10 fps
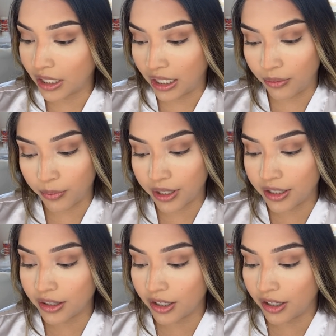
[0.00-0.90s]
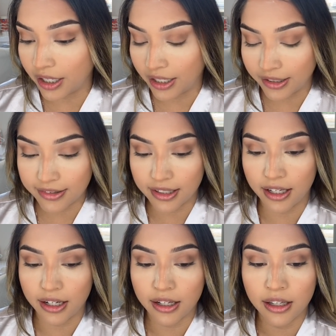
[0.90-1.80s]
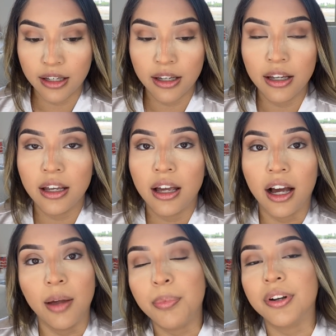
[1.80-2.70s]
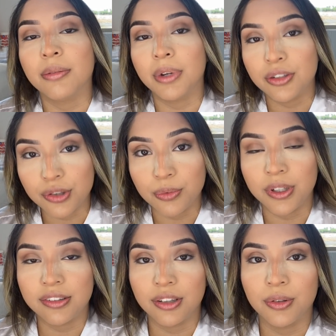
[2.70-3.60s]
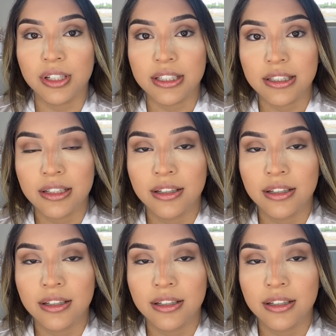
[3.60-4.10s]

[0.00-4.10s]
I went in there and I said, I put in my two weeks' notice.